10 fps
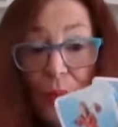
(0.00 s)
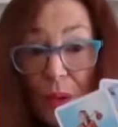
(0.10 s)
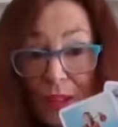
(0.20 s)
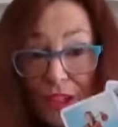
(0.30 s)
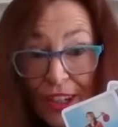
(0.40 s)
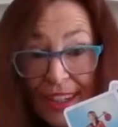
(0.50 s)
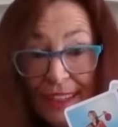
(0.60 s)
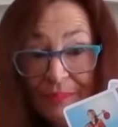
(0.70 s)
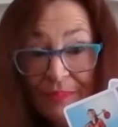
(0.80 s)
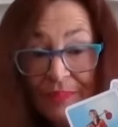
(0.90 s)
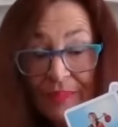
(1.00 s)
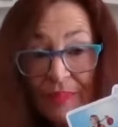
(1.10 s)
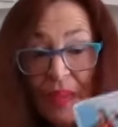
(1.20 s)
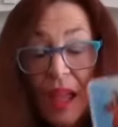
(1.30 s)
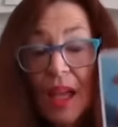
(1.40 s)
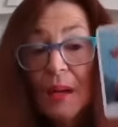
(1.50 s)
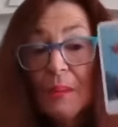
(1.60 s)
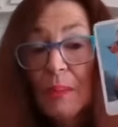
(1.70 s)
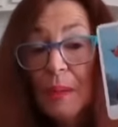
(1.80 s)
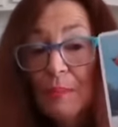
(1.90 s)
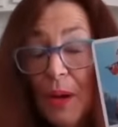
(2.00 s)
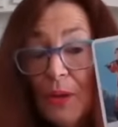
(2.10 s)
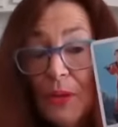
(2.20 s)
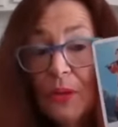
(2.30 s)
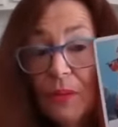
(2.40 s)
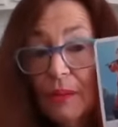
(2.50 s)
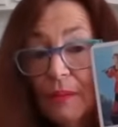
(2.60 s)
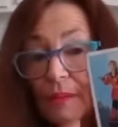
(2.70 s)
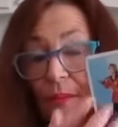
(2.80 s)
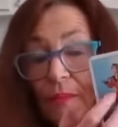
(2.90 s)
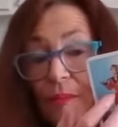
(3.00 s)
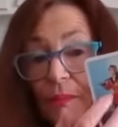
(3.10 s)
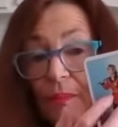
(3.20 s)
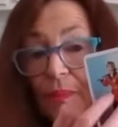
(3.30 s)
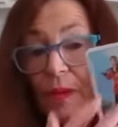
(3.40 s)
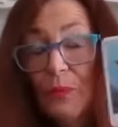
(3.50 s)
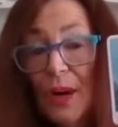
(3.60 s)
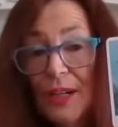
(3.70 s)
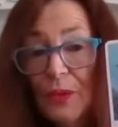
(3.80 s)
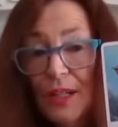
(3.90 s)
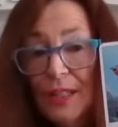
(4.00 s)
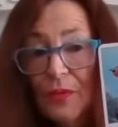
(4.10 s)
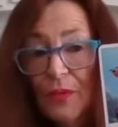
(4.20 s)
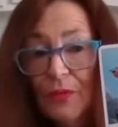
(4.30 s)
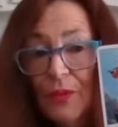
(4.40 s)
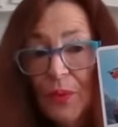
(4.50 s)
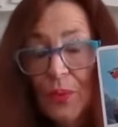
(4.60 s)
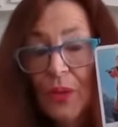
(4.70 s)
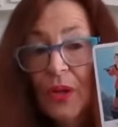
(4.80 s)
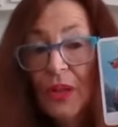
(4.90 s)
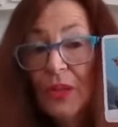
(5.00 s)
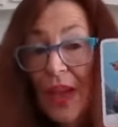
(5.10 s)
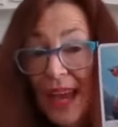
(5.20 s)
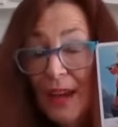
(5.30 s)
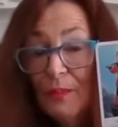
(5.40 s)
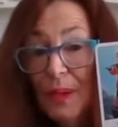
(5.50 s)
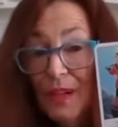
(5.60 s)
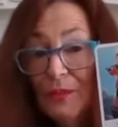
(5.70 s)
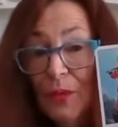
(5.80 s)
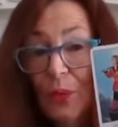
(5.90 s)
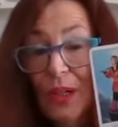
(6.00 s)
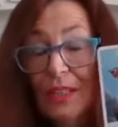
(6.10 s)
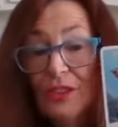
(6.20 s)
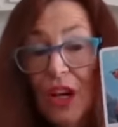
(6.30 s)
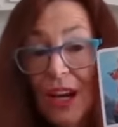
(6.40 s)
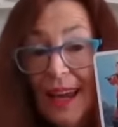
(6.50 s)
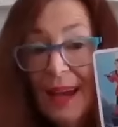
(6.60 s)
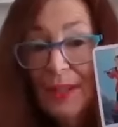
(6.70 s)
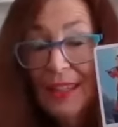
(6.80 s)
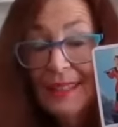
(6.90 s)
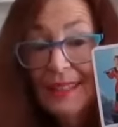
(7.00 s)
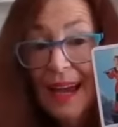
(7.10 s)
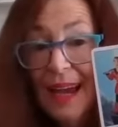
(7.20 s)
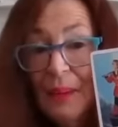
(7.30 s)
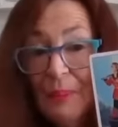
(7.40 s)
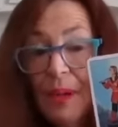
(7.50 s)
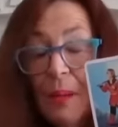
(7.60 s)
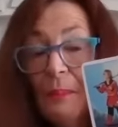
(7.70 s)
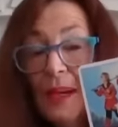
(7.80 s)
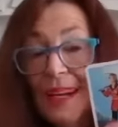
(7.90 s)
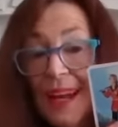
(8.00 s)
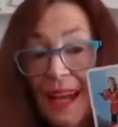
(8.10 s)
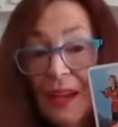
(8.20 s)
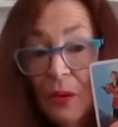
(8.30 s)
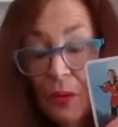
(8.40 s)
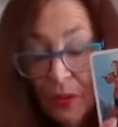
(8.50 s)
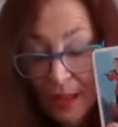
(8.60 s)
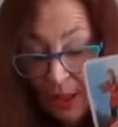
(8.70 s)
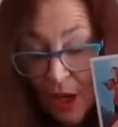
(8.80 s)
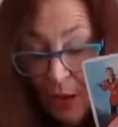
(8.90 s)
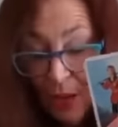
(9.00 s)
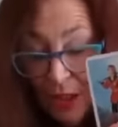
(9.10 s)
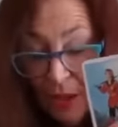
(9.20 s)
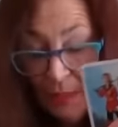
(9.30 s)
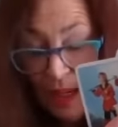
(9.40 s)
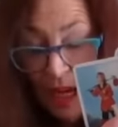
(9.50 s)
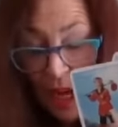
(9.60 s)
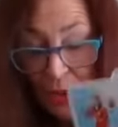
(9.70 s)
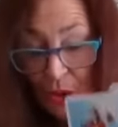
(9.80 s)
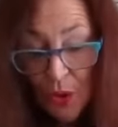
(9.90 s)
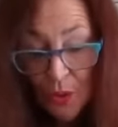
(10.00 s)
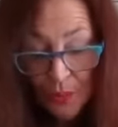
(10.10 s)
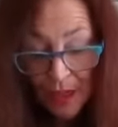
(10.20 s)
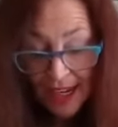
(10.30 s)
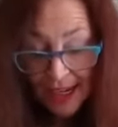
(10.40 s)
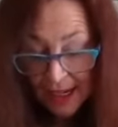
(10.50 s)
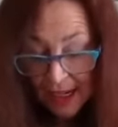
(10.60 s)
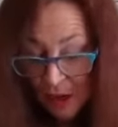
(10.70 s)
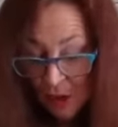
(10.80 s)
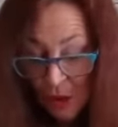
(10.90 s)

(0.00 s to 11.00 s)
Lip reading: Foolishly, but both renderings of the fool, they have been foolish allowing this to happen, but now there's going to be a new beginning.